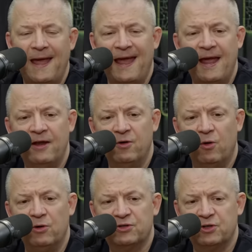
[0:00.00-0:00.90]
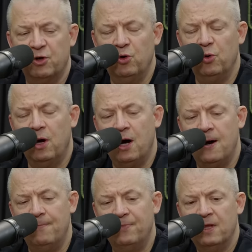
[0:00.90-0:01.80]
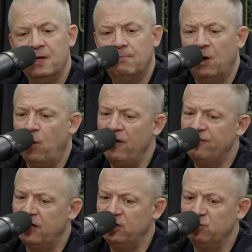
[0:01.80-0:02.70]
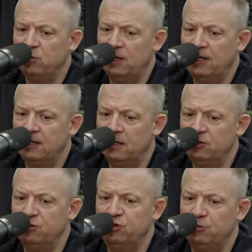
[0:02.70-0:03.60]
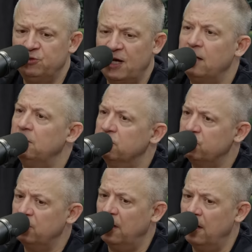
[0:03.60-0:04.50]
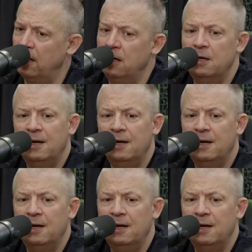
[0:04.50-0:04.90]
And also, um, my wife and I do a, a YouTube channel. It's uh,